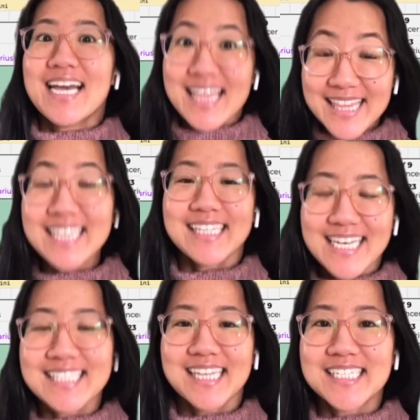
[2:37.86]
This
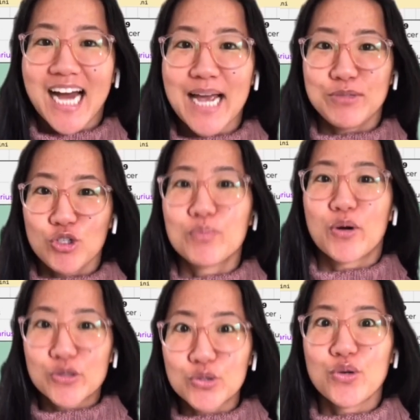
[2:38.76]
is the time to
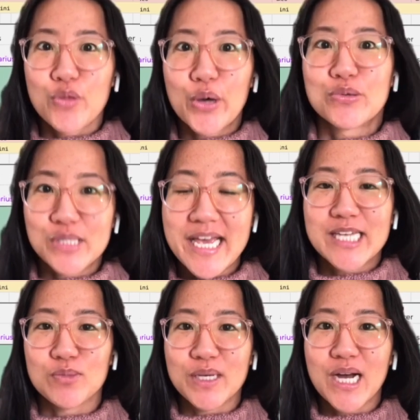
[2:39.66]
pursue those
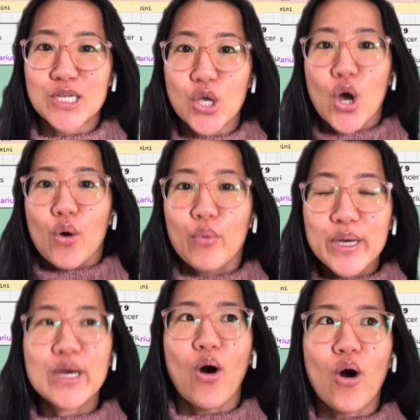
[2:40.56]
things because
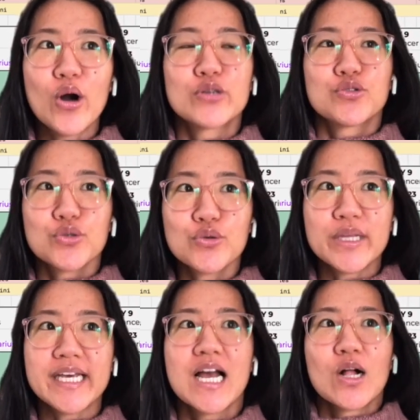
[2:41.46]
we are
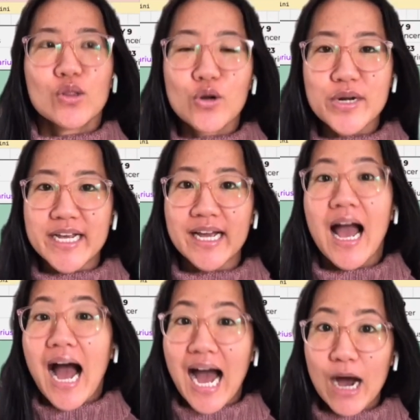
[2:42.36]
truly learning
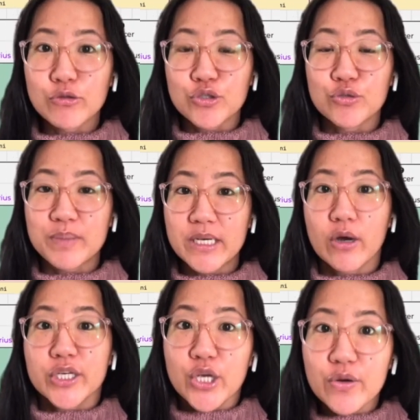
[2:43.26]
how to be
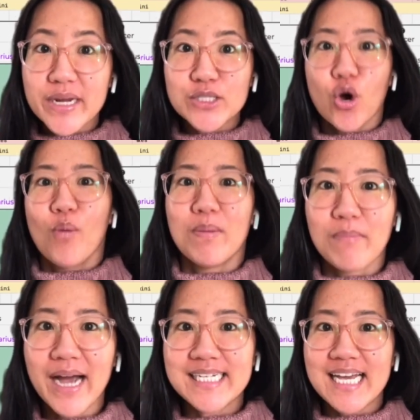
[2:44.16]
curious,
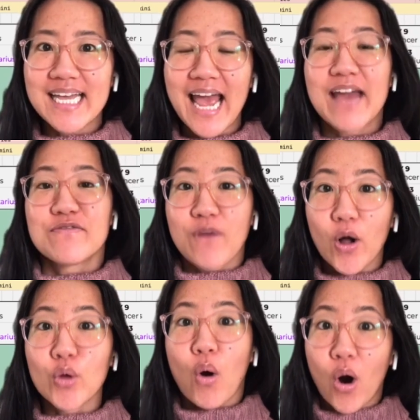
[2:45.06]
open-minded, and
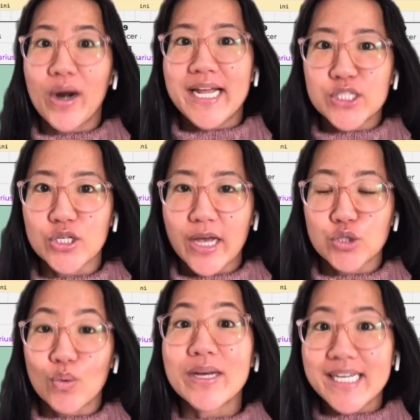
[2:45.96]
follow our
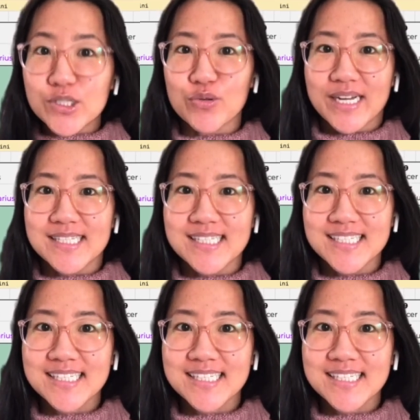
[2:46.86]
intellectual interests.